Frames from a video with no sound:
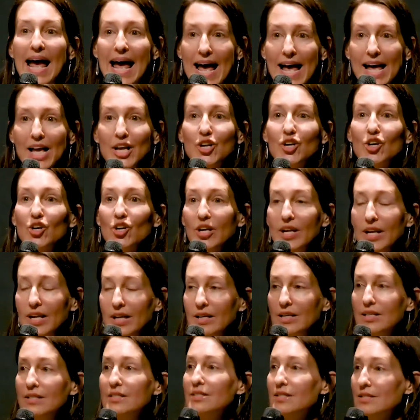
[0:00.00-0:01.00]
Anger
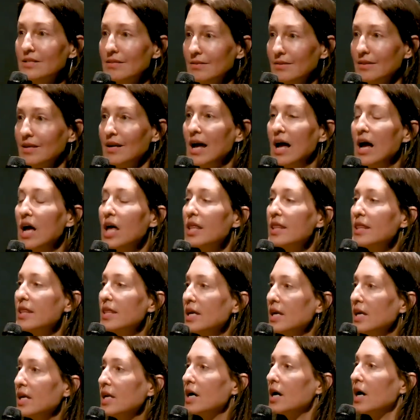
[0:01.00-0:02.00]
is
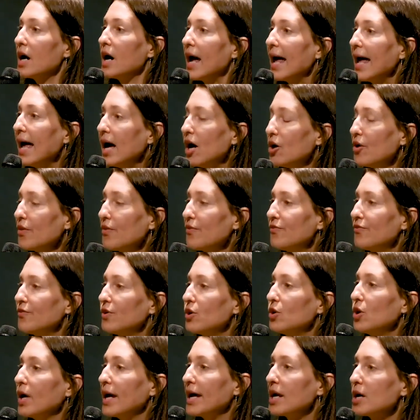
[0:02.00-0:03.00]
the
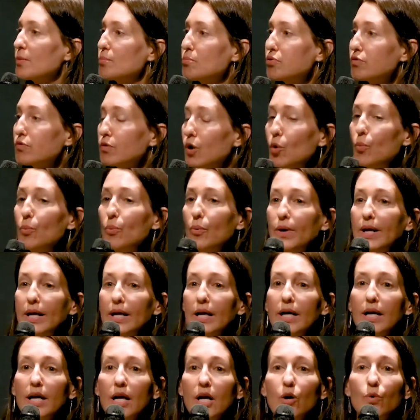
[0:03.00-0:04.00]
healthful and
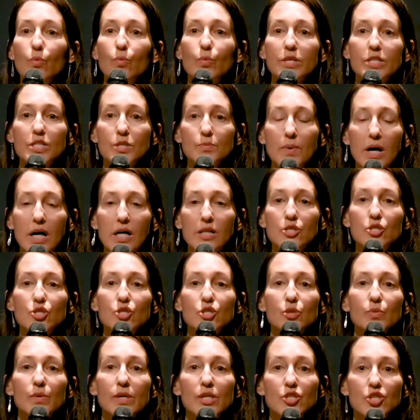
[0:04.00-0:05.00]
appropriate response
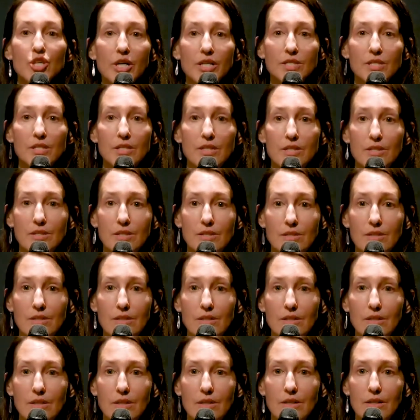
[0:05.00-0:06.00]
to injustice.
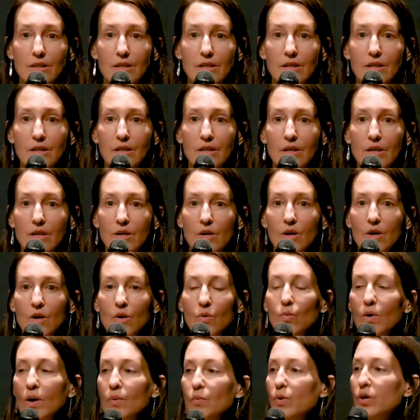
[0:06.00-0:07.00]

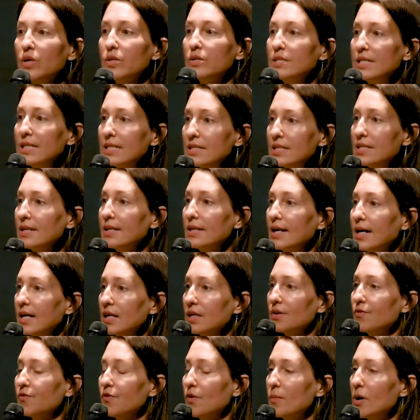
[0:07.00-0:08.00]
When we're
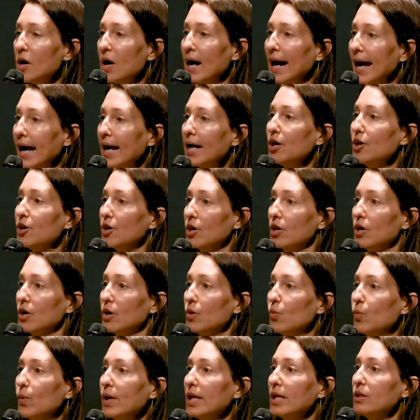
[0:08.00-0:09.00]
disconnected from our
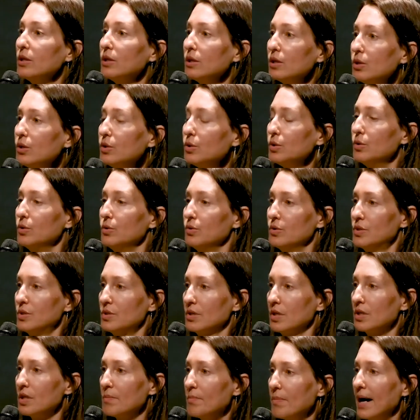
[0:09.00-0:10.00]
anger, we
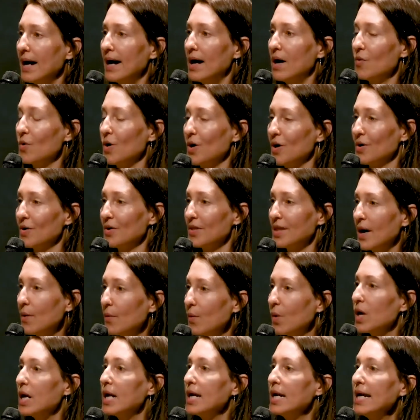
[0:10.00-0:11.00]
lose the power that
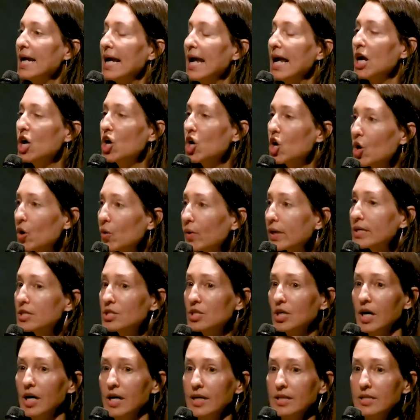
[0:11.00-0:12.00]
would
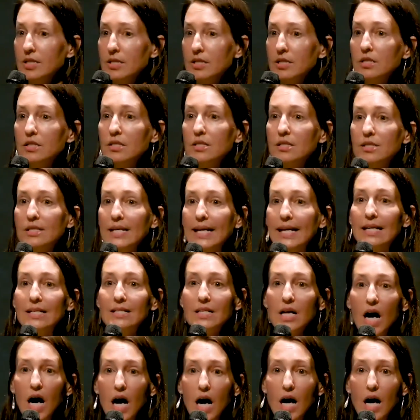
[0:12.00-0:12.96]
encourage us to stand